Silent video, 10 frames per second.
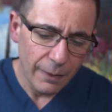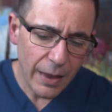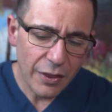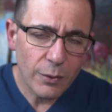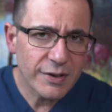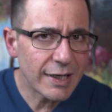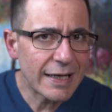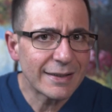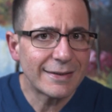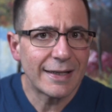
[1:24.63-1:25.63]
Now, there is an
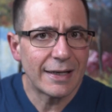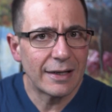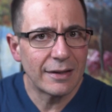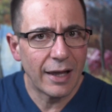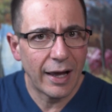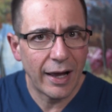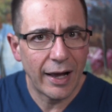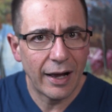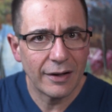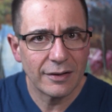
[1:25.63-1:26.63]
entity in the
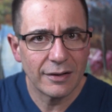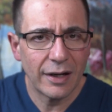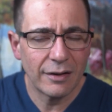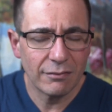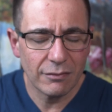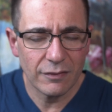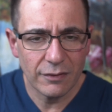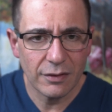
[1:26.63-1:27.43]
heart and